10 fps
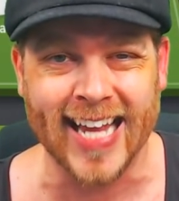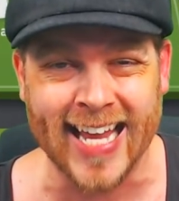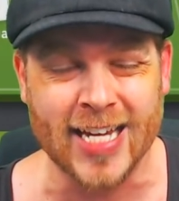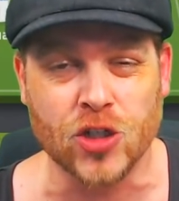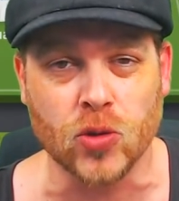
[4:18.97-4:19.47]

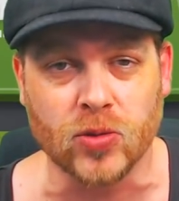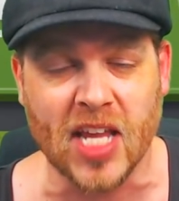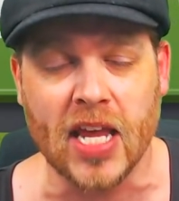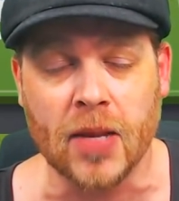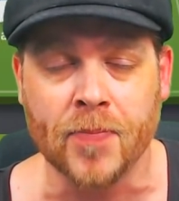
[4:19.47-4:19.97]
initial
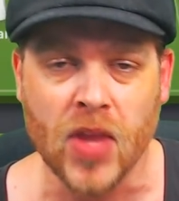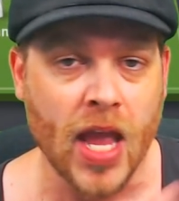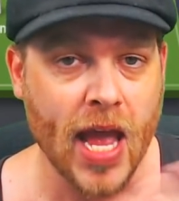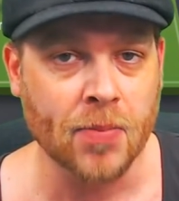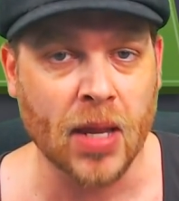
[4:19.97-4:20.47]
team
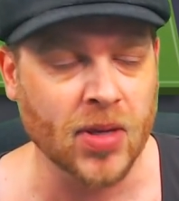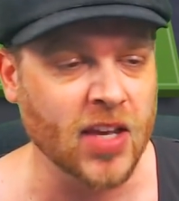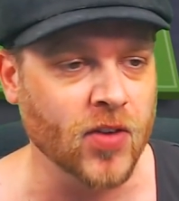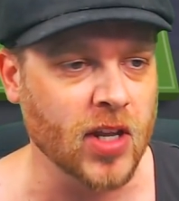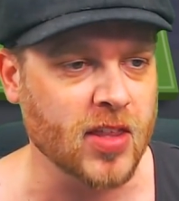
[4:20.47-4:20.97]
and maybe
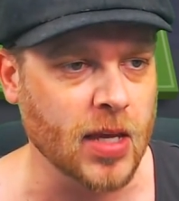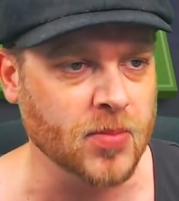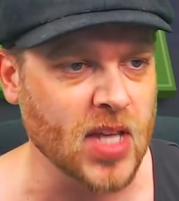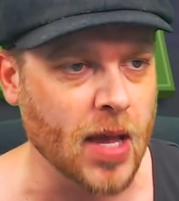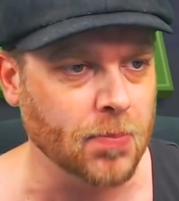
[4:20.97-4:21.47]
give it a
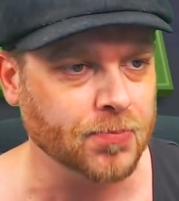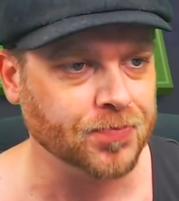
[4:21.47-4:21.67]
thumbs up.